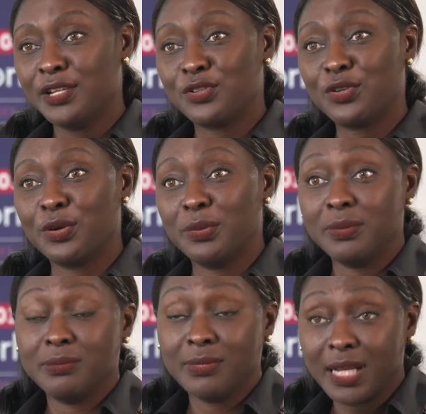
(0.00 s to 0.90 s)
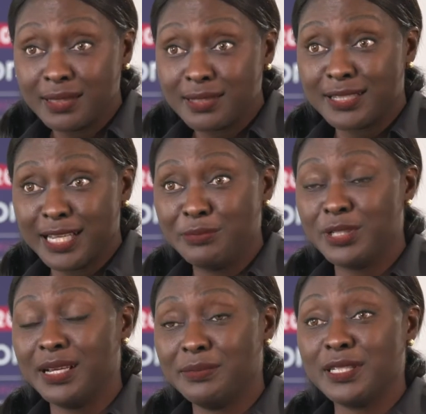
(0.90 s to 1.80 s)
So at the same
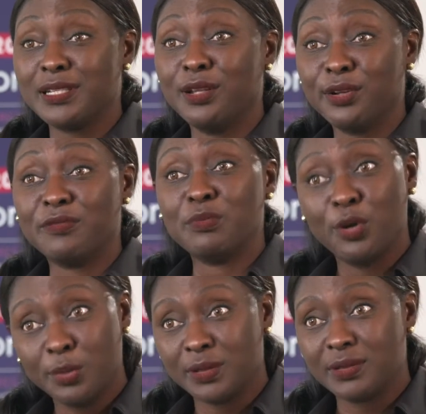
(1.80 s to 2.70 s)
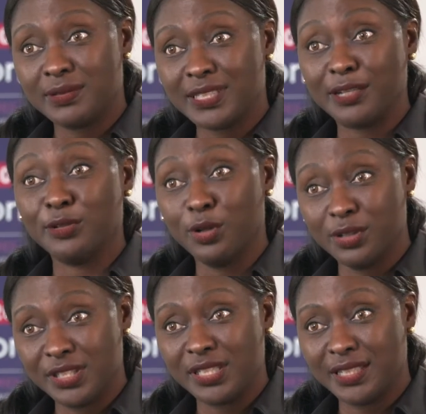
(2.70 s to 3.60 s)
time, there's a lot of mobile
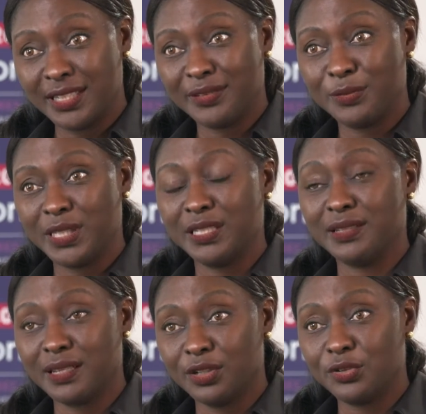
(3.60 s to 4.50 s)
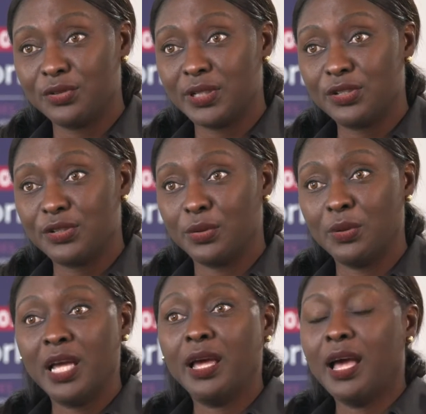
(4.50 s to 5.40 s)
technology within the country. So
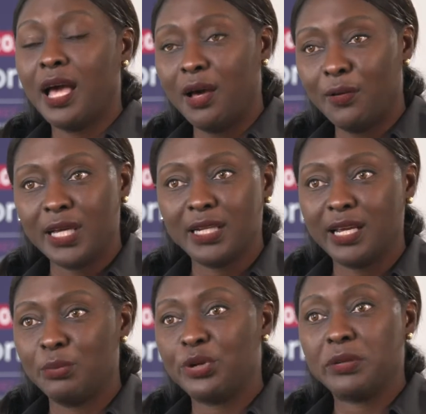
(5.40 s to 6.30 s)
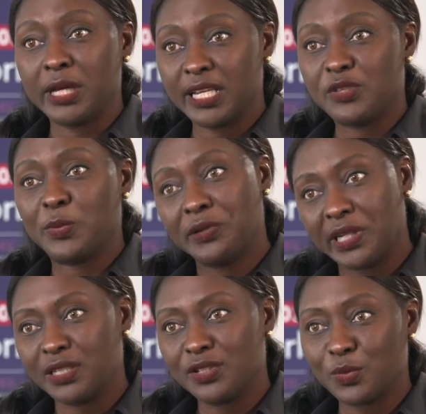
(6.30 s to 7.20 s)
how can I bring my
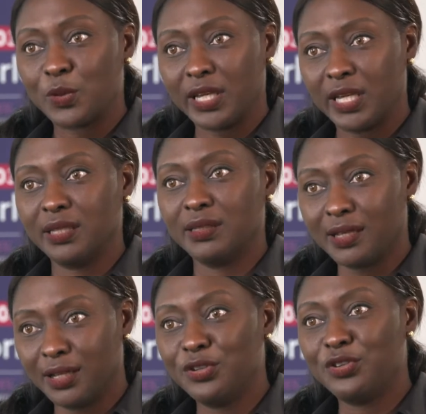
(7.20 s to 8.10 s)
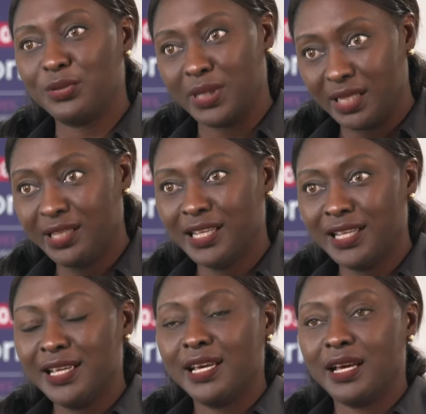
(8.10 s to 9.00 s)
experience working in the country
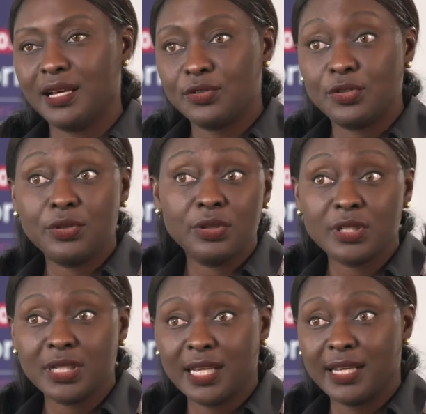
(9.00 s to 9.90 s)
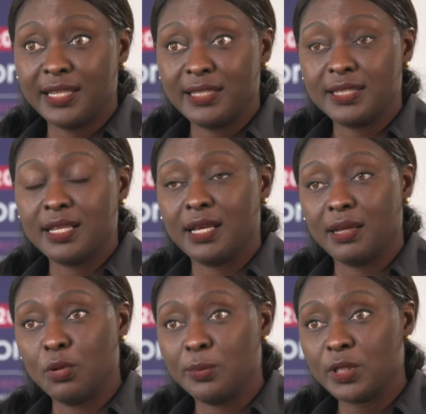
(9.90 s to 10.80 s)
uh, to utilize
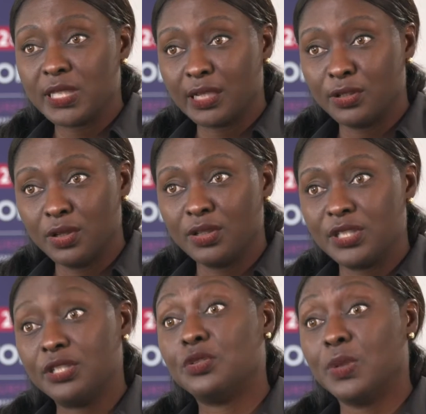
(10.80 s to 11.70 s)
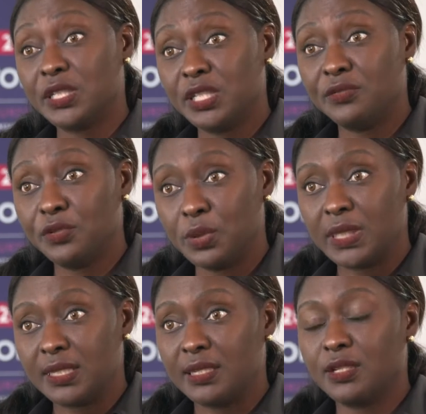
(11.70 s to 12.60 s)
uh, mobile technology to achieve
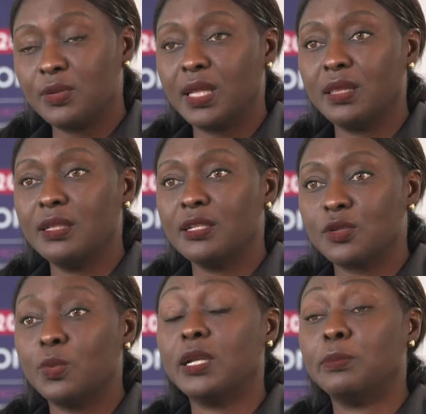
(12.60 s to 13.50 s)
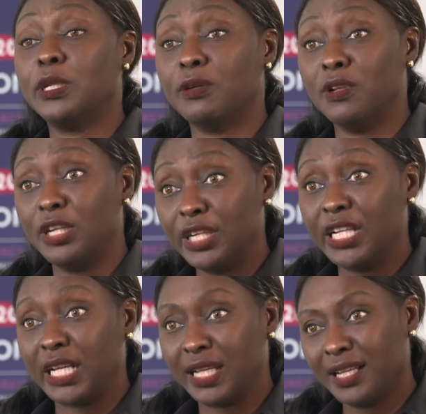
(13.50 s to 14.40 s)
UHC? So I think there's quite a bit of
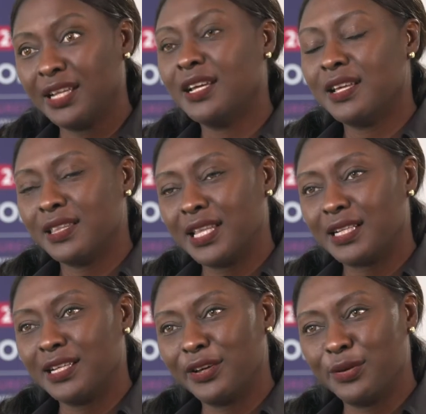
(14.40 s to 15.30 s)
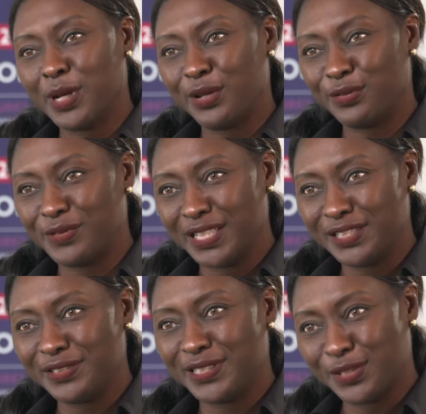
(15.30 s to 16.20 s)
learning that can come out of
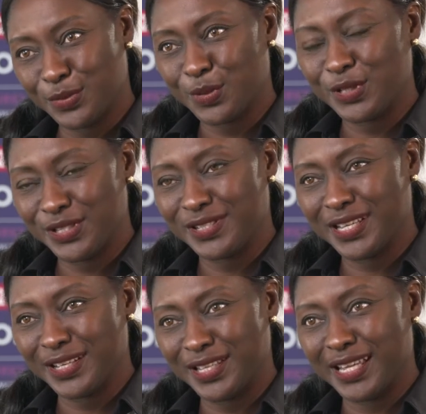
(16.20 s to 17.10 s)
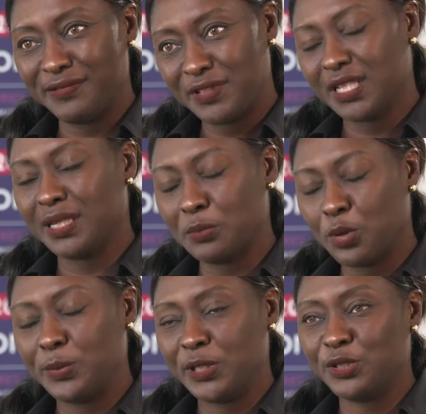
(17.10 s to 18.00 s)
Nigeria towards uh, the FT, and I'm
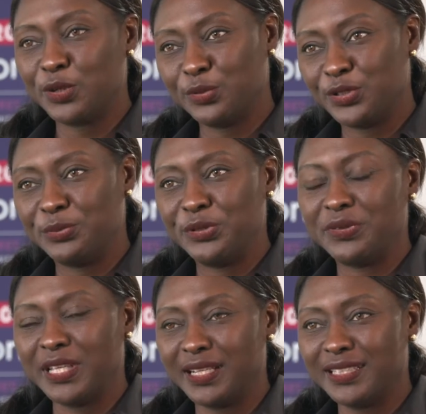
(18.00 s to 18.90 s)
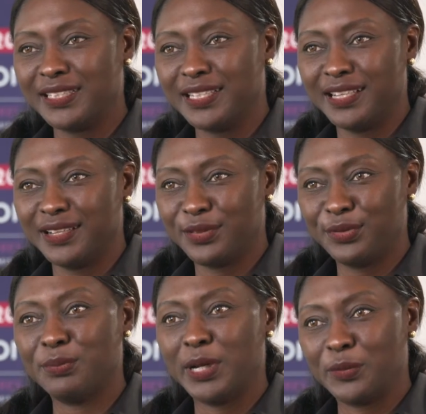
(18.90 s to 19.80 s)
hoping to contribute that uh,
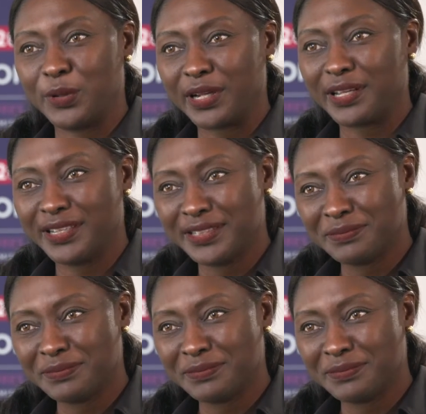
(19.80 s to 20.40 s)
through my work.